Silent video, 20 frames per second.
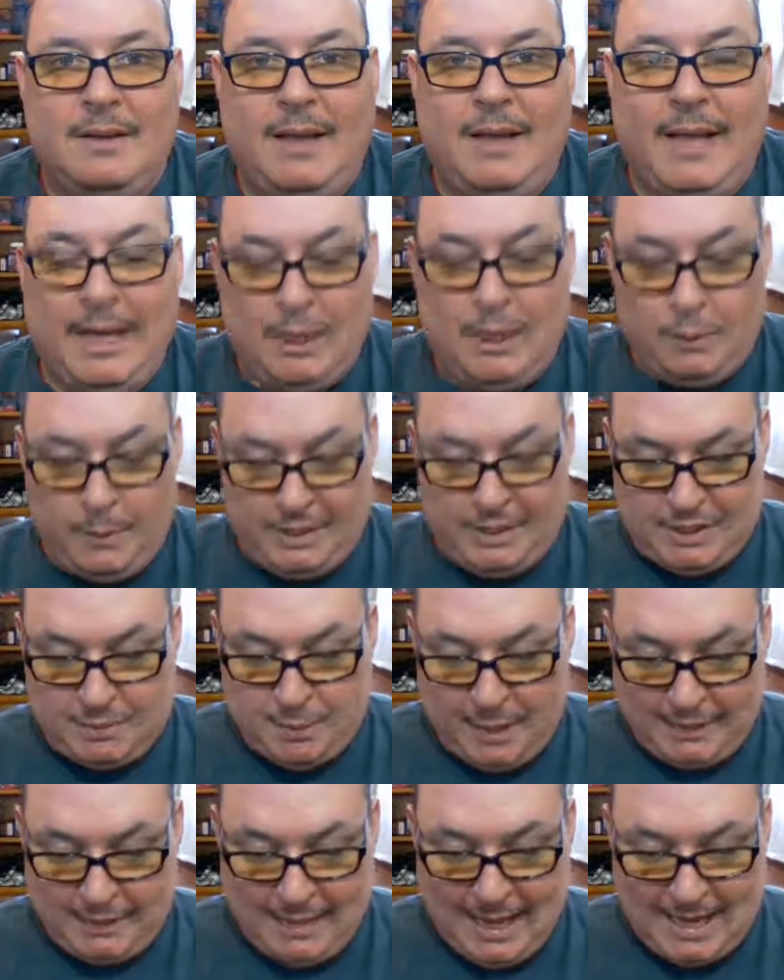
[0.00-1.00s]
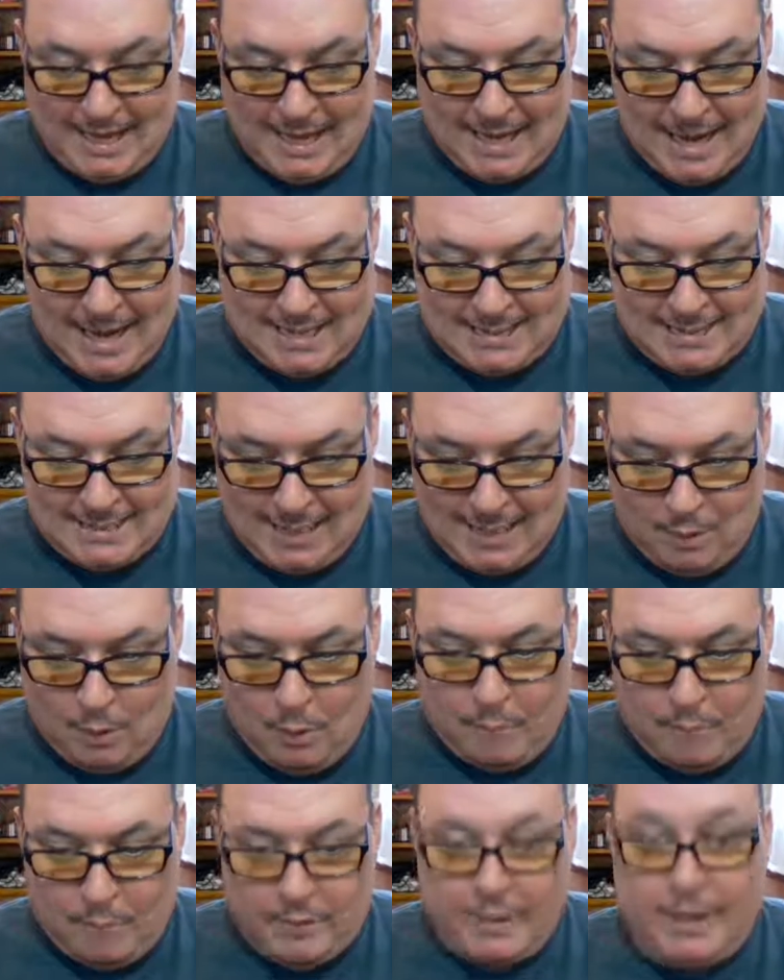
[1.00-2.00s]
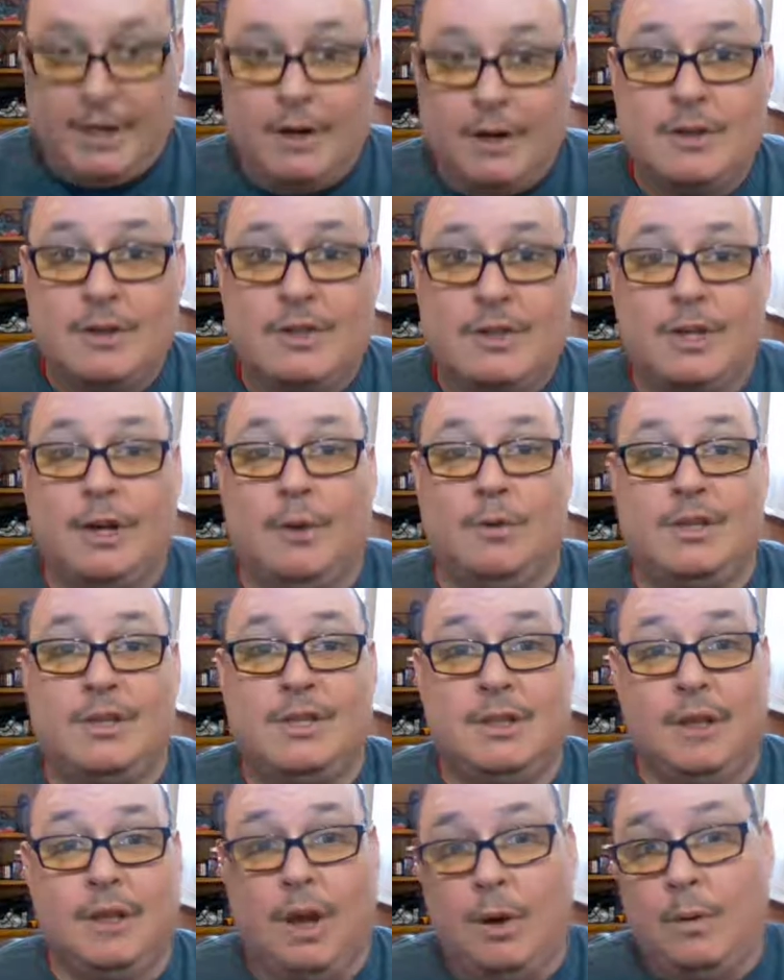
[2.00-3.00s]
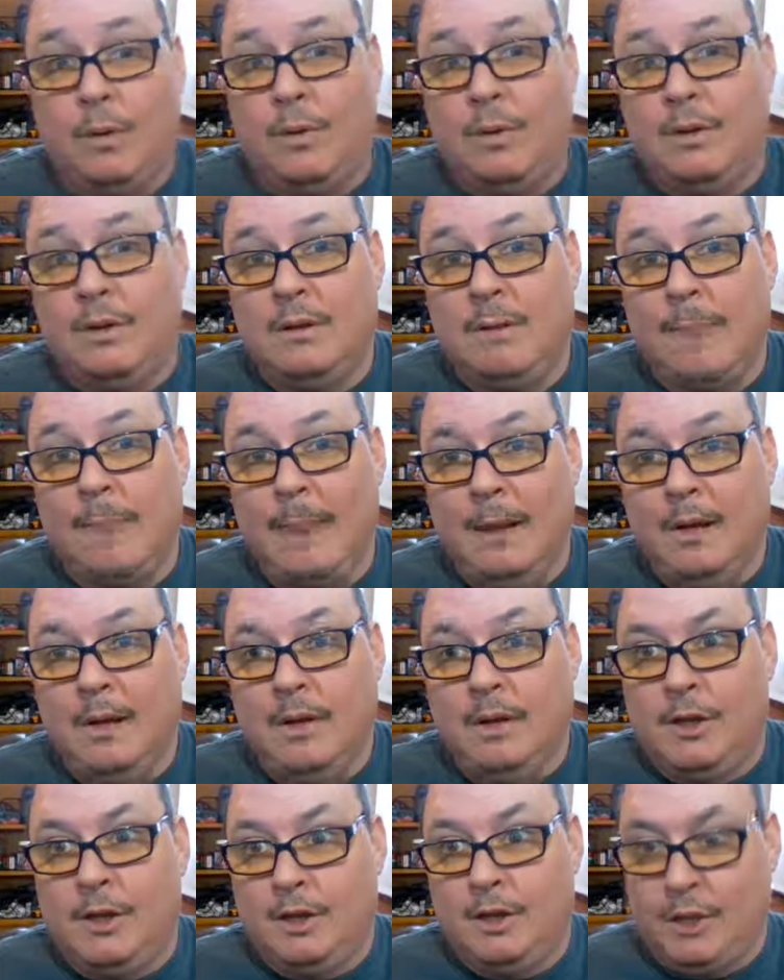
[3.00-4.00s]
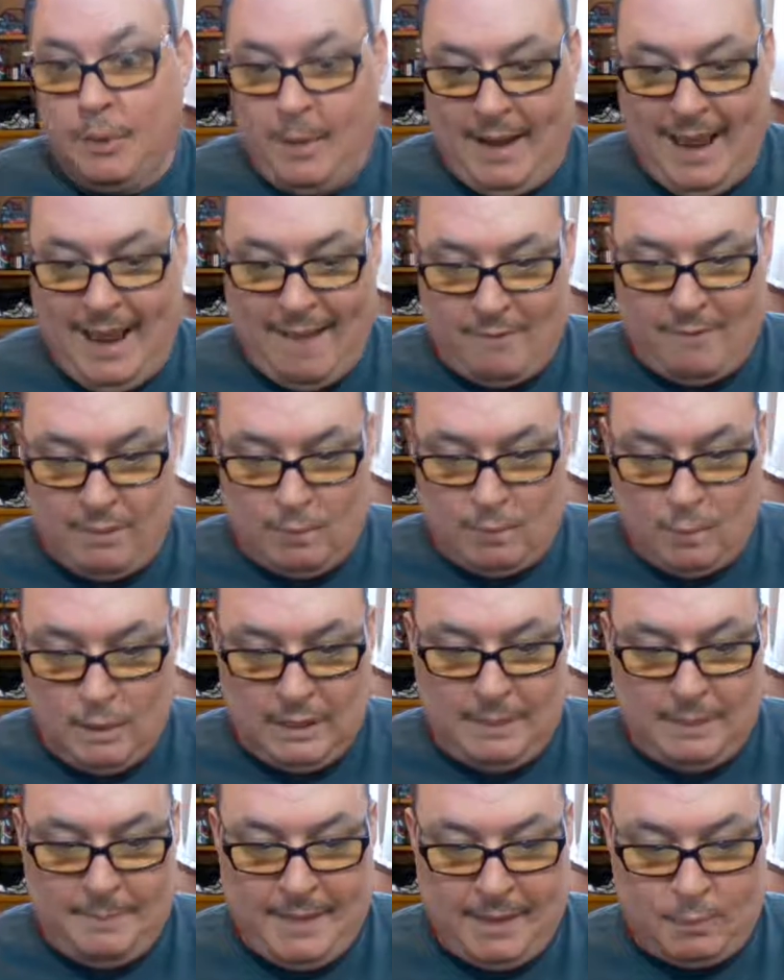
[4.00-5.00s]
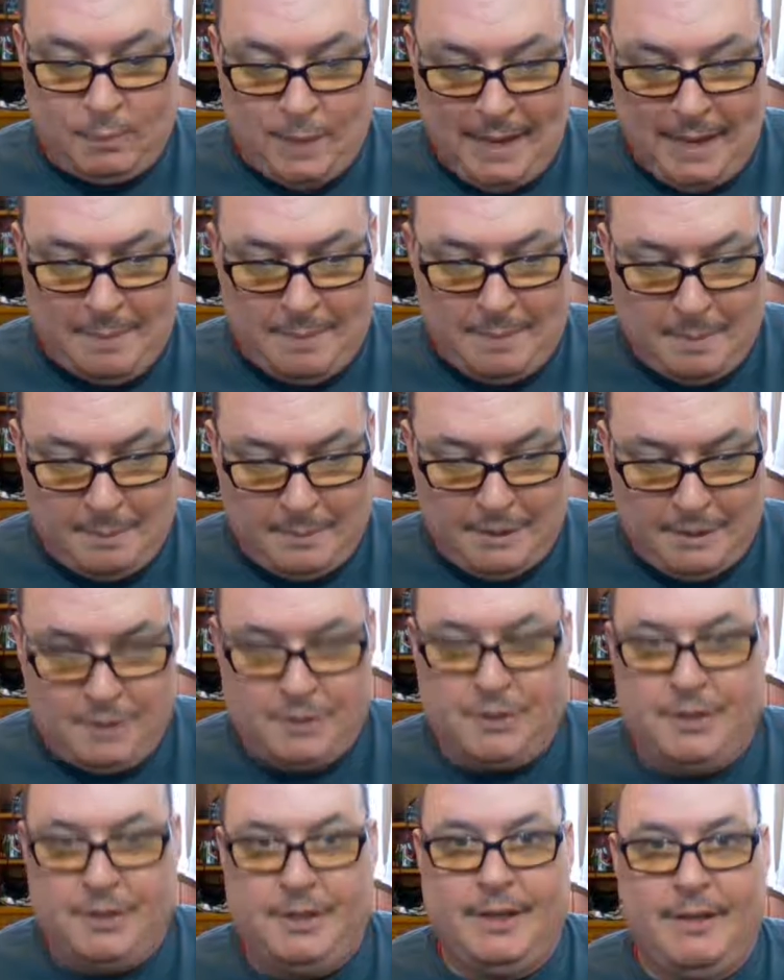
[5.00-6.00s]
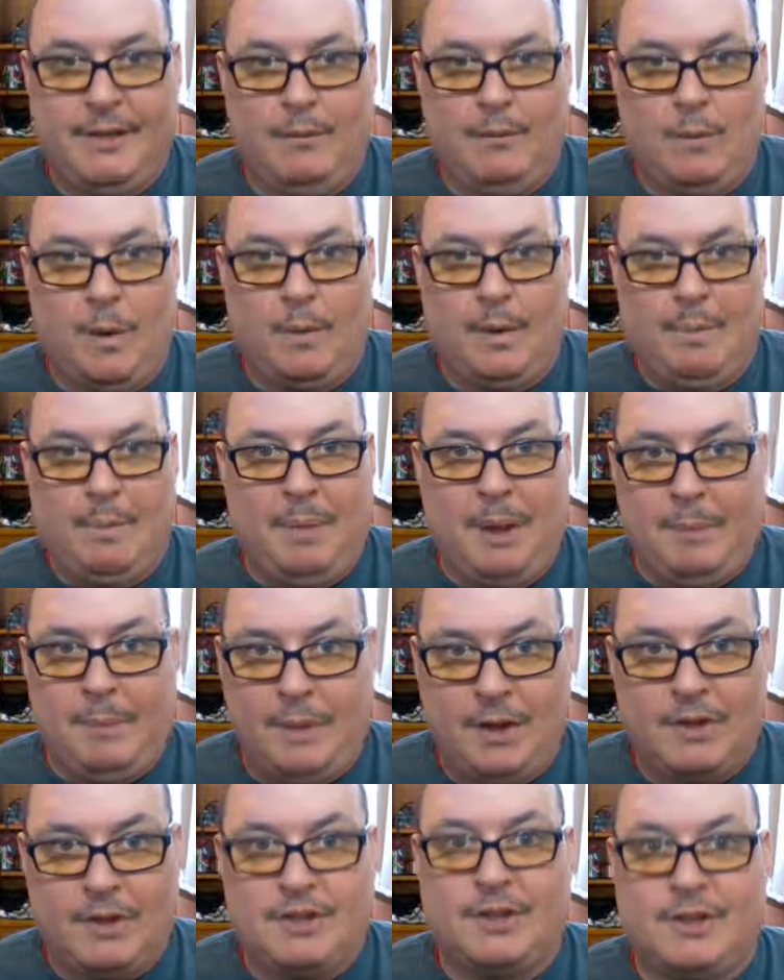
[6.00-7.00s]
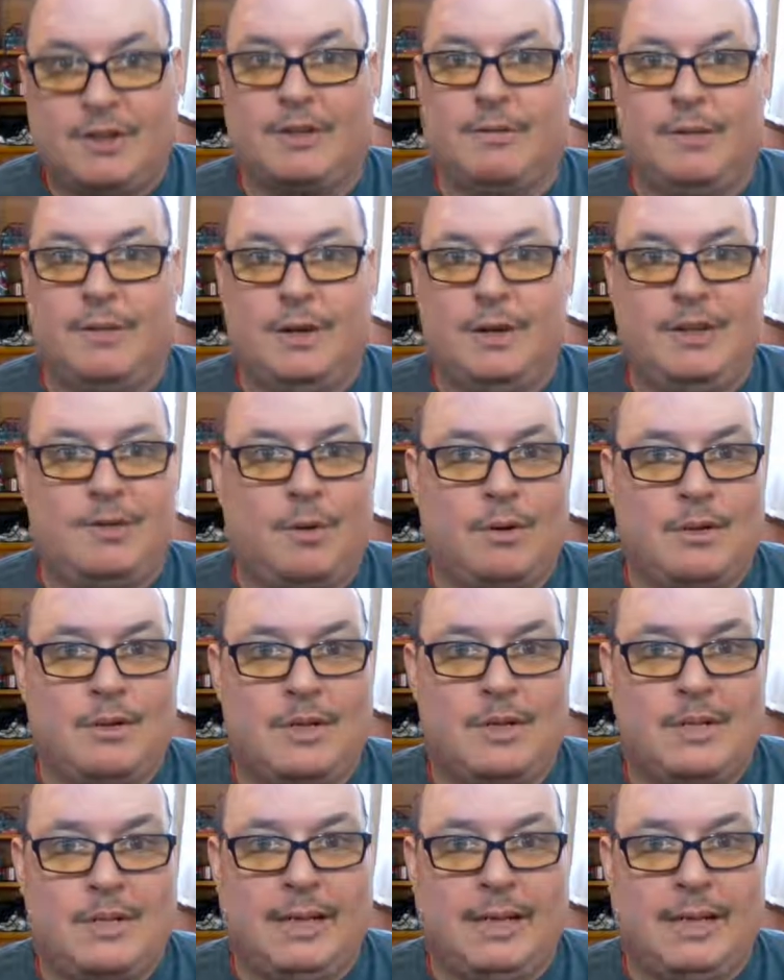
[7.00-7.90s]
And do we spread that cost out over years and go slow? Do we have a really big ramp-up initiative where we pump all sorts of resources